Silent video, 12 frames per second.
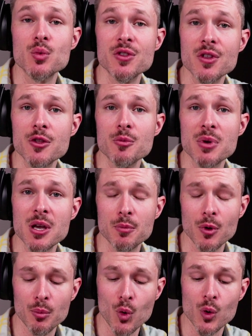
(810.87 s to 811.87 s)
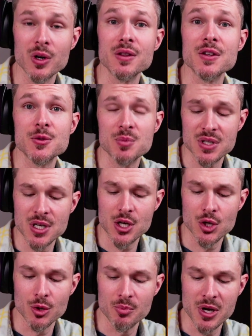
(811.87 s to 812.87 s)
with other people born in this
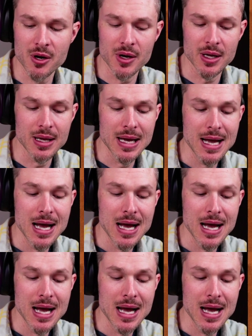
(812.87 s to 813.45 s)
particular period,